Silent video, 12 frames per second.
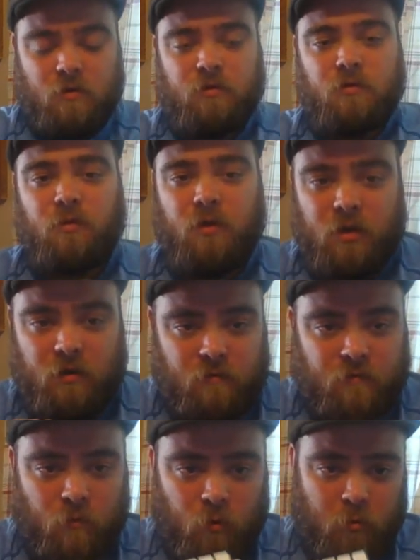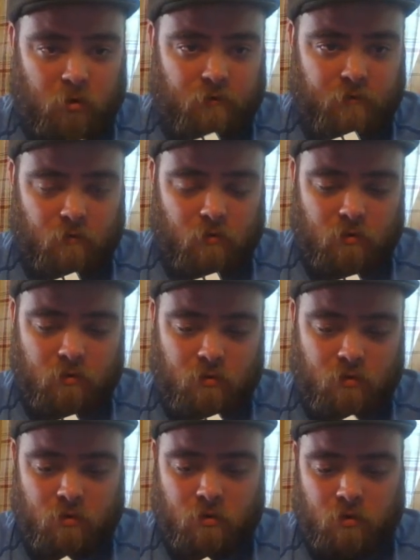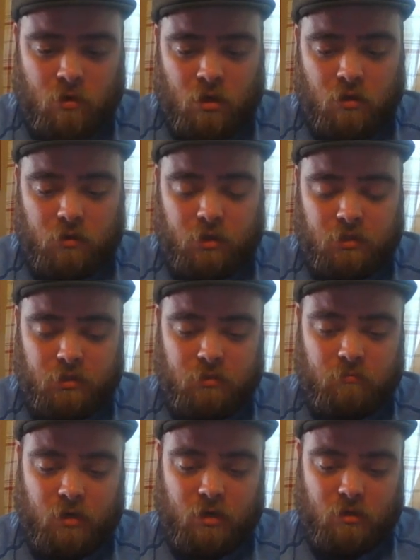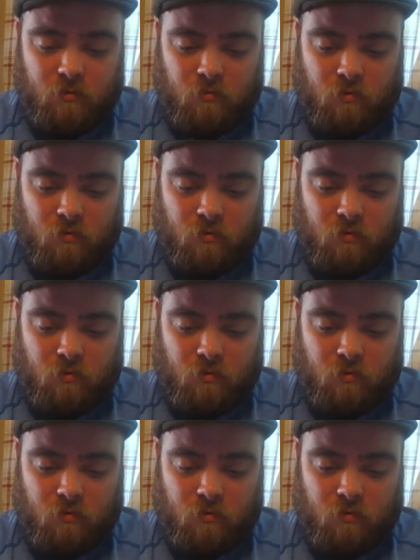to a 4x4. This is my